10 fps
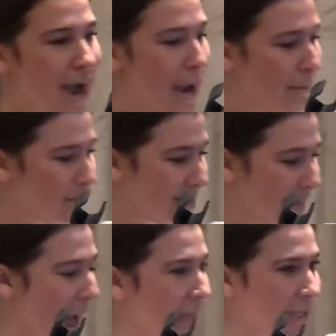Um,
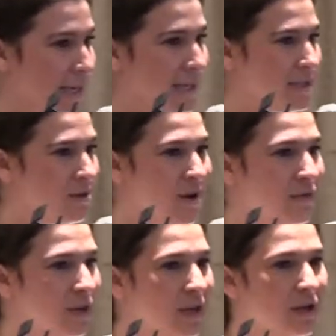telly, do you
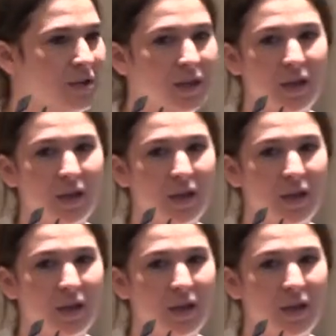ever hear the